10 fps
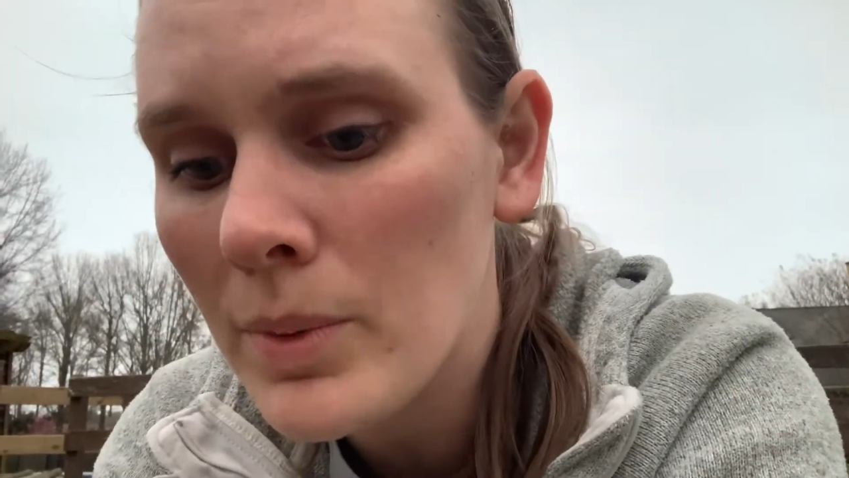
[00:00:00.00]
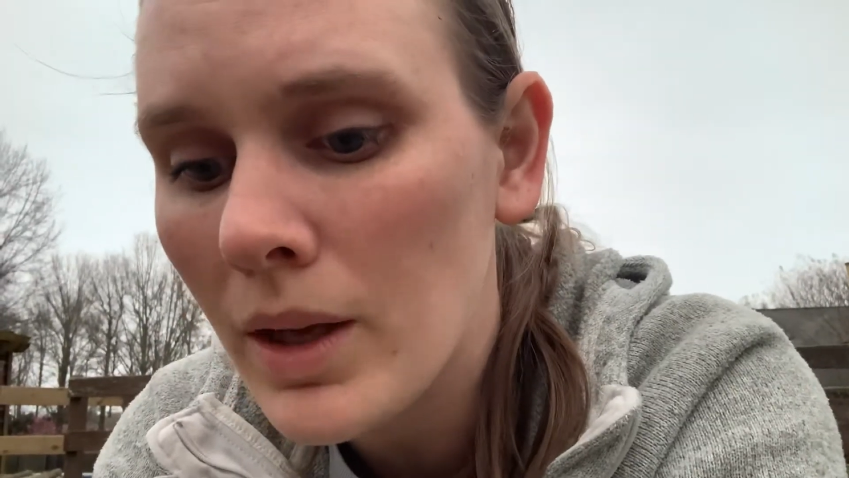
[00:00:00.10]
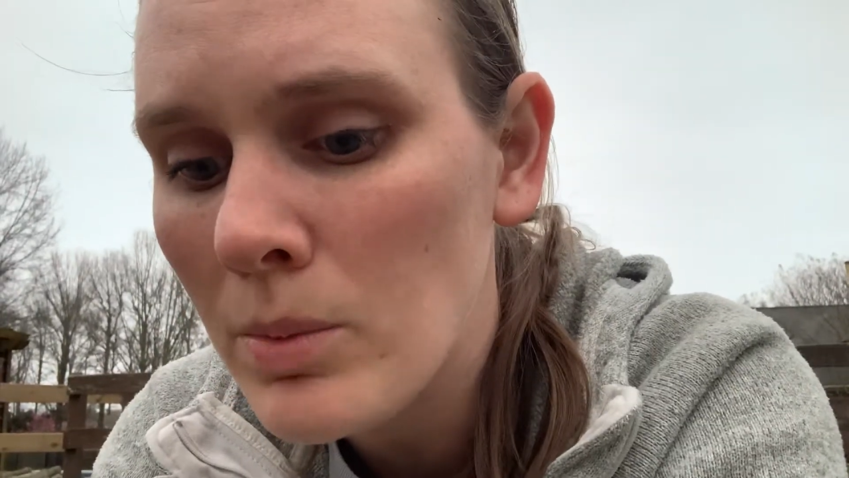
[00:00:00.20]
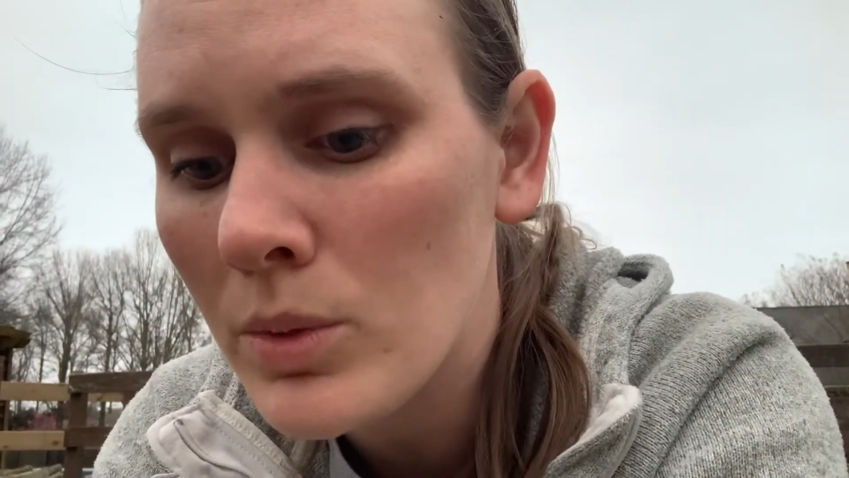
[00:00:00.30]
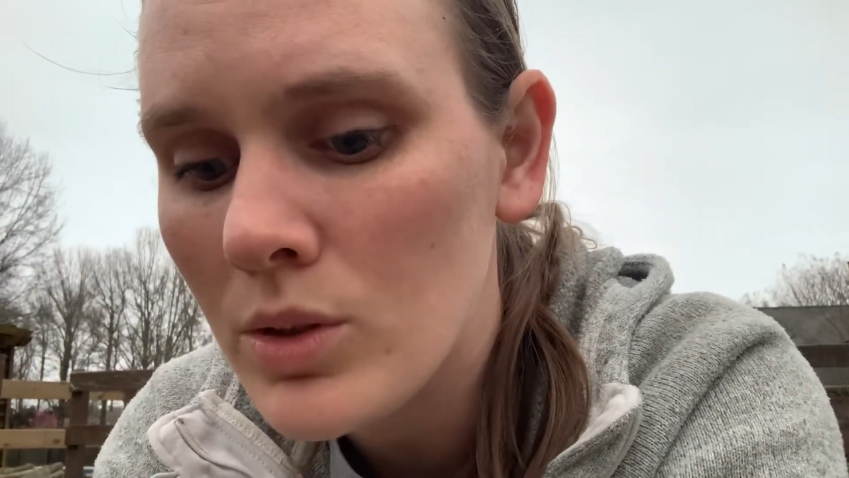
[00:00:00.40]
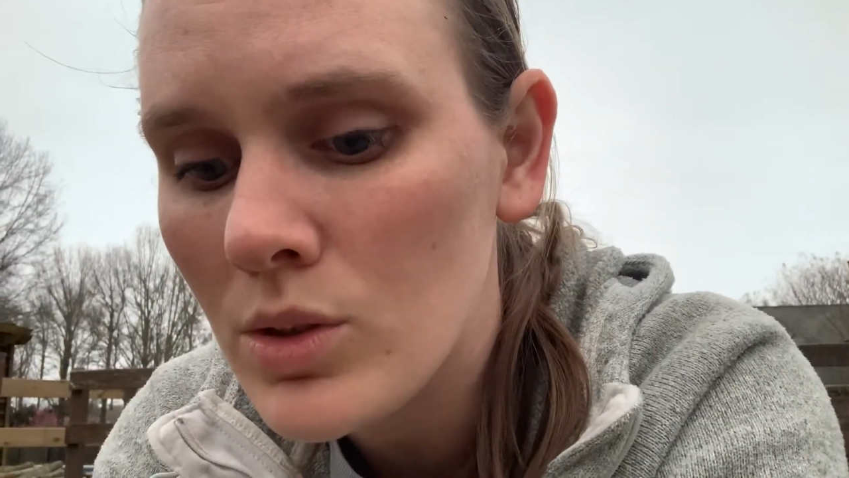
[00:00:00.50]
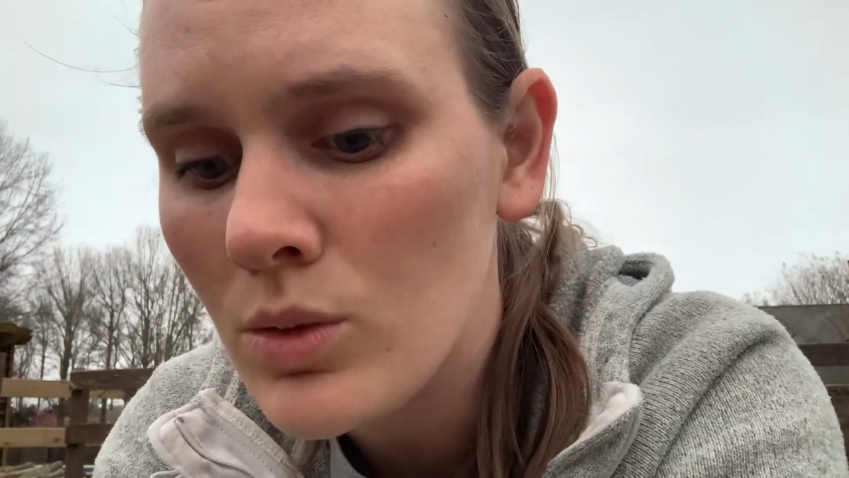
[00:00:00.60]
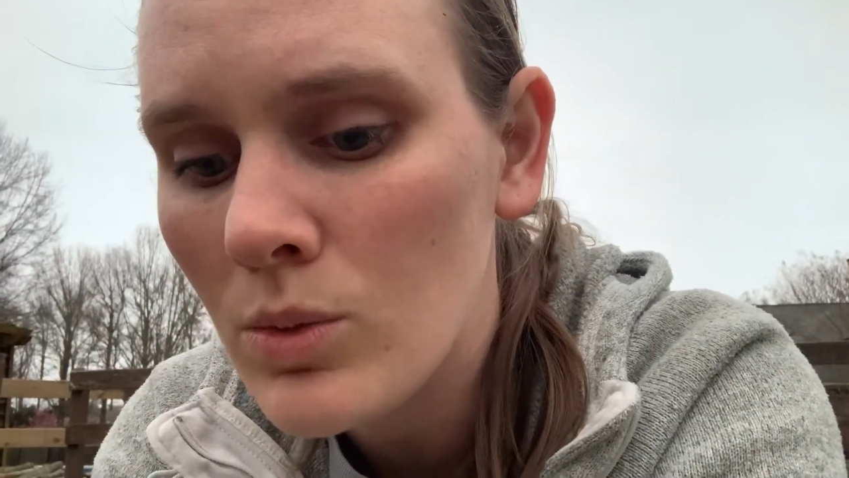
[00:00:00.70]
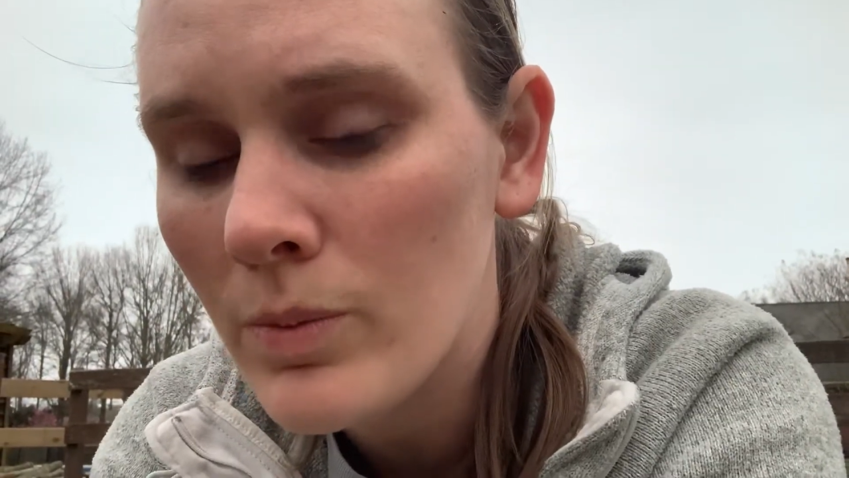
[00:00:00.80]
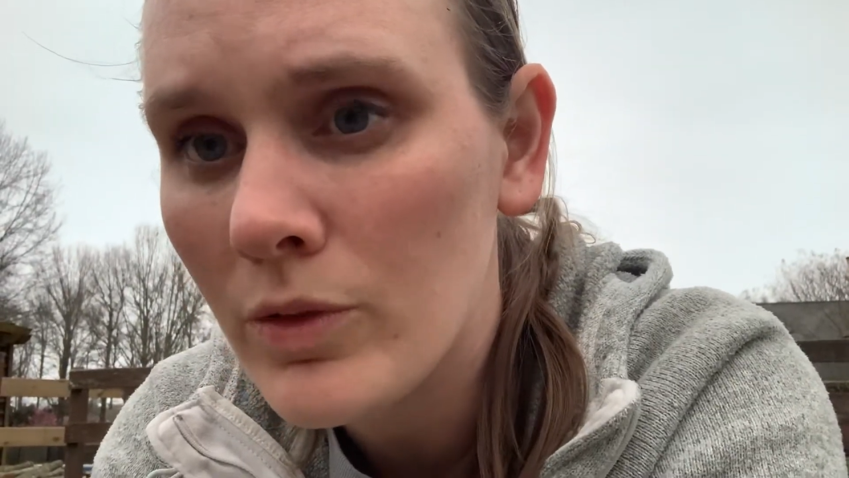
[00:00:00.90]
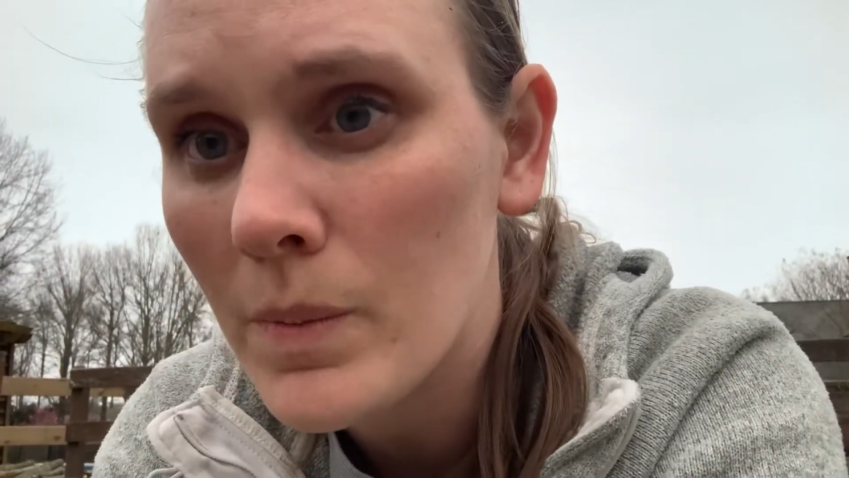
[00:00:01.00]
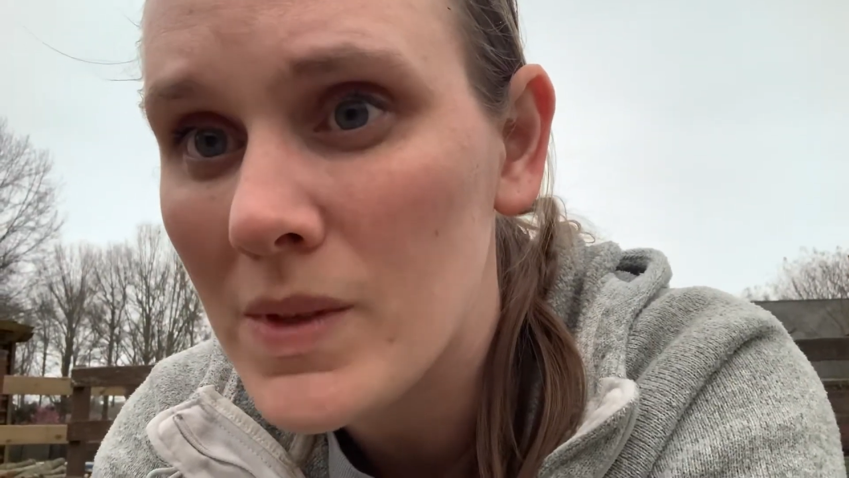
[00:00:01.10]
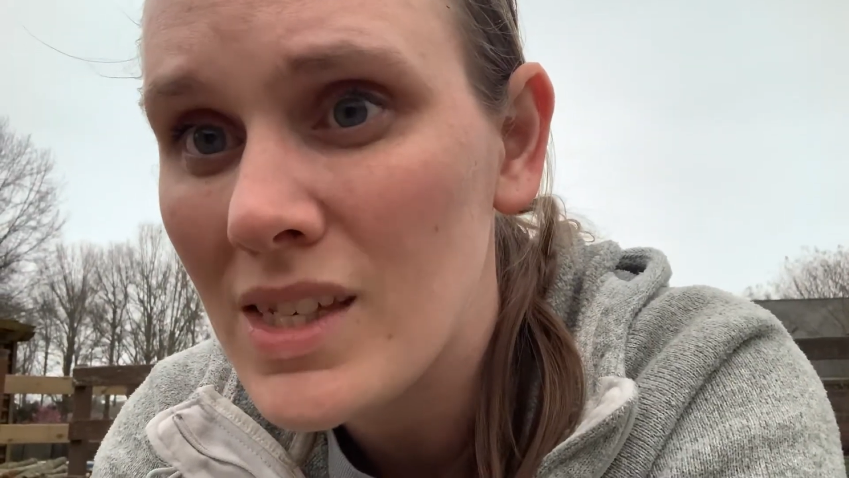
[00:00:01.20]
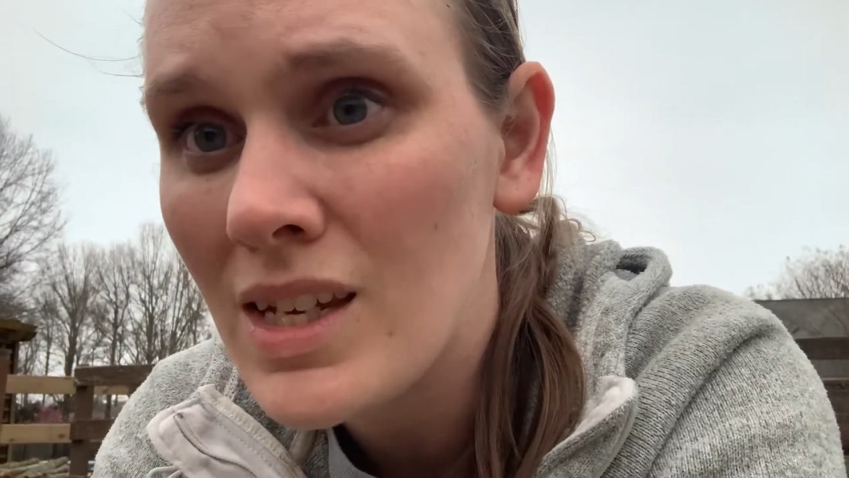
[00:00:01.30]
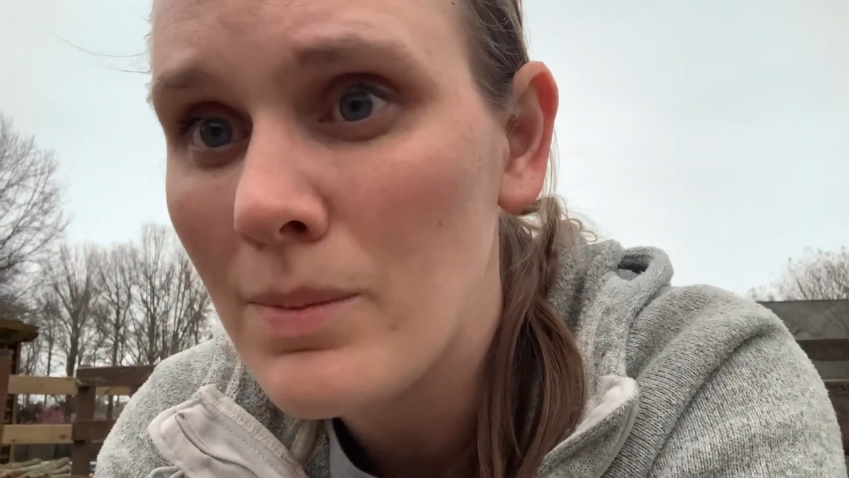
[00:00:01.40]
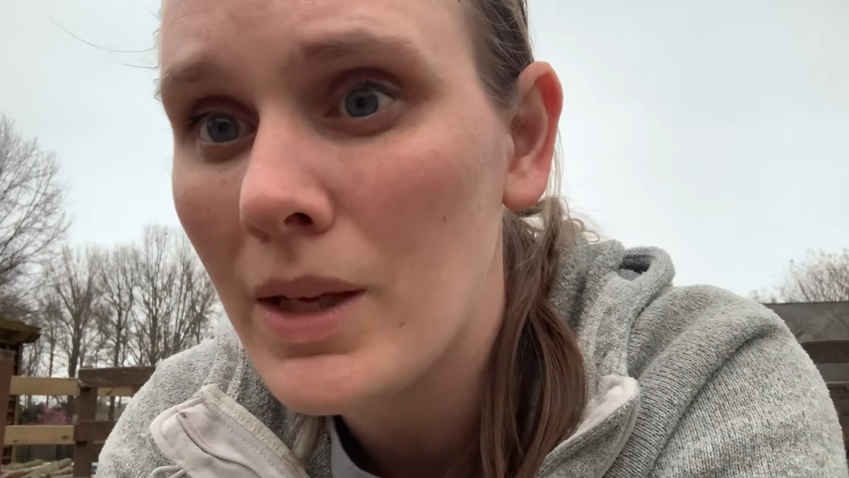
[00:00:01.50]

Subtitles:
be able to do them from seed,